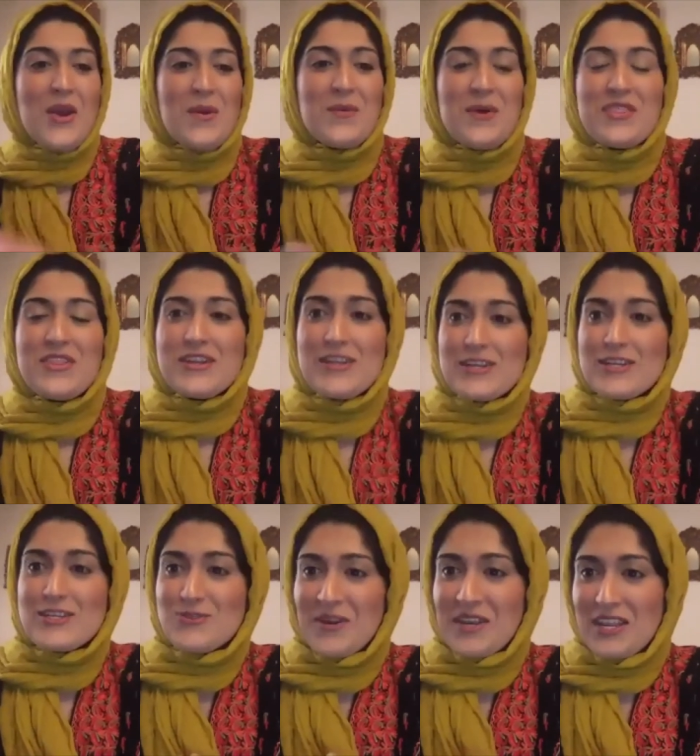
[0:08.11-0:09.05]
whether you're
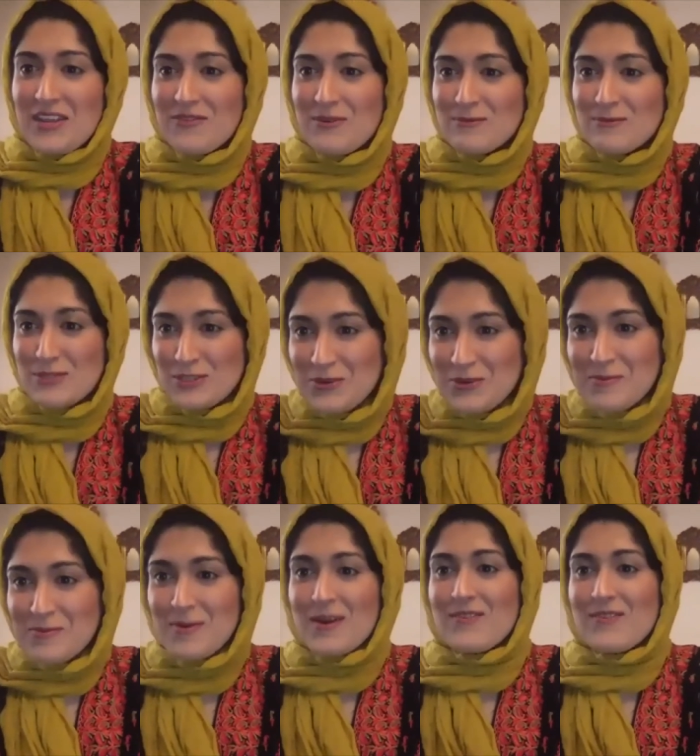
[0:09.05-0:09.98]
joining from
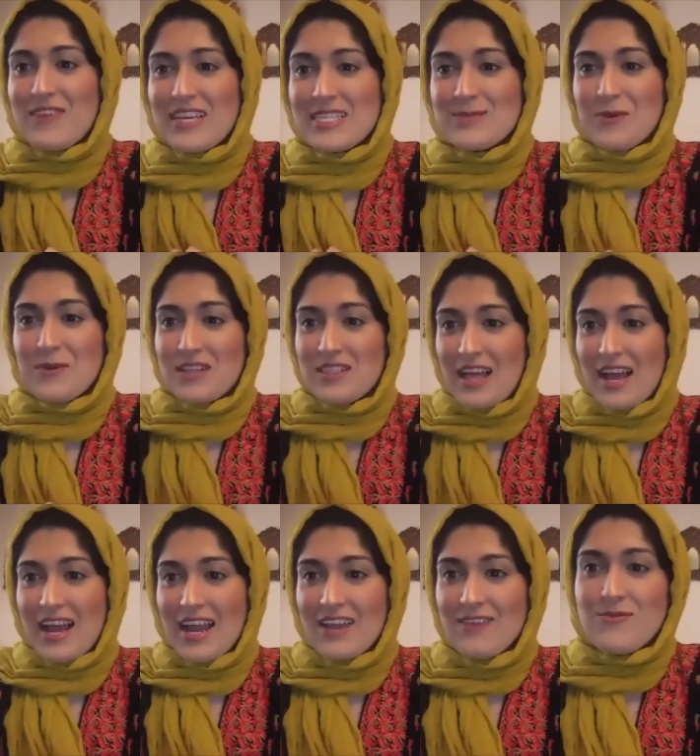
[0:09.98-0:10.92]
Zoom or Facebook
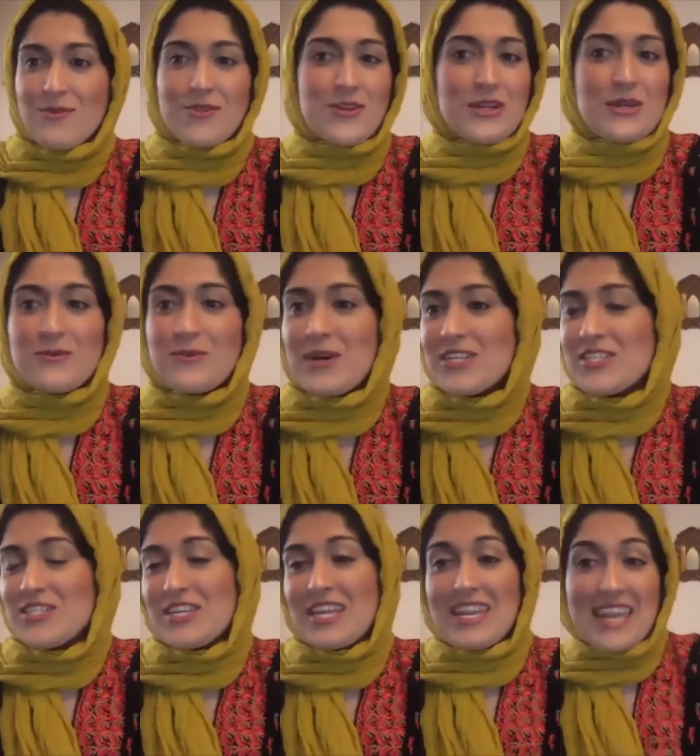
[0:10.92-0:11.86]
Live, whether you're
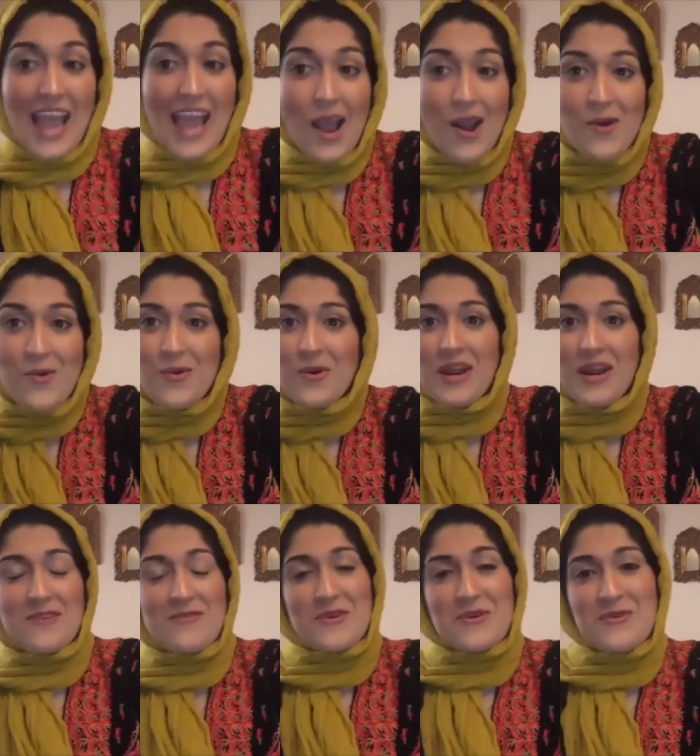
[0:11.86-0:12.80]
watching it now or at
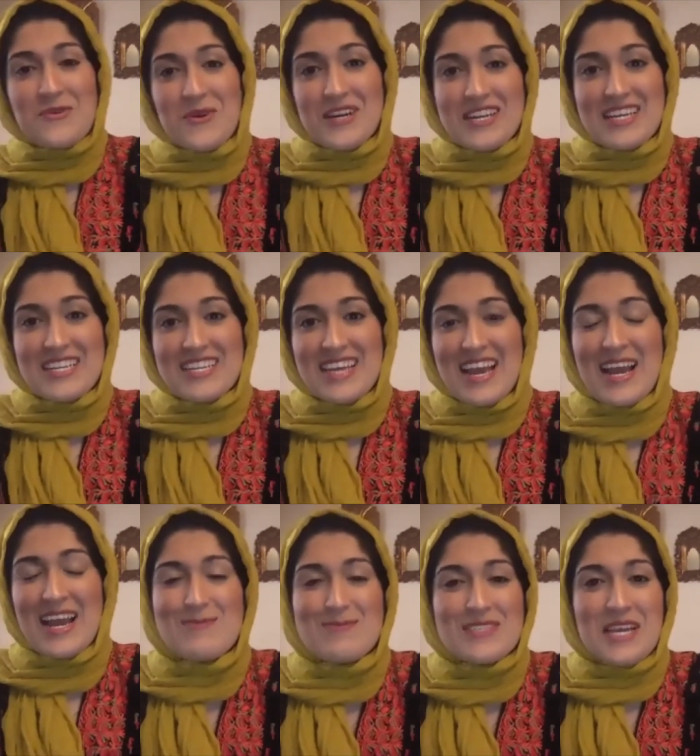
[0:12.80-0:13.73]
a recorded
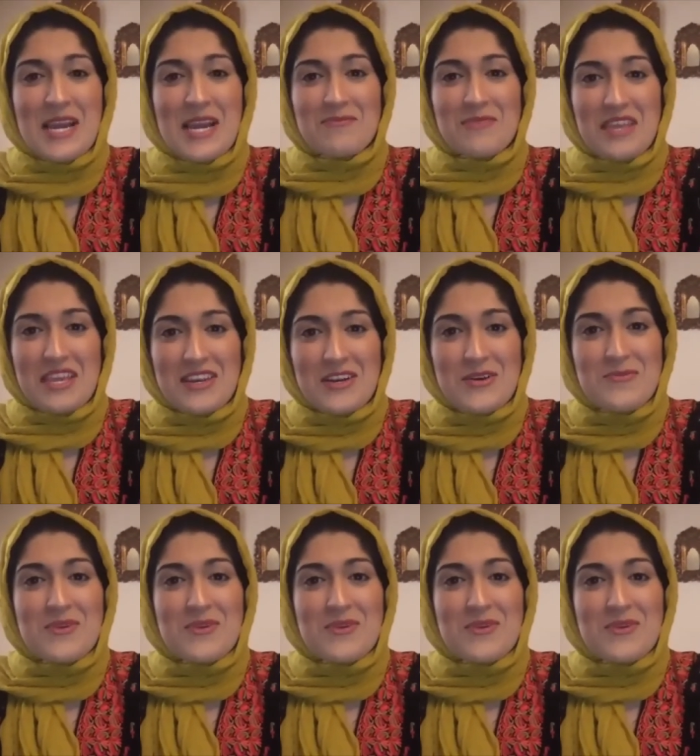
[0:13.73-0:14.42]
time later.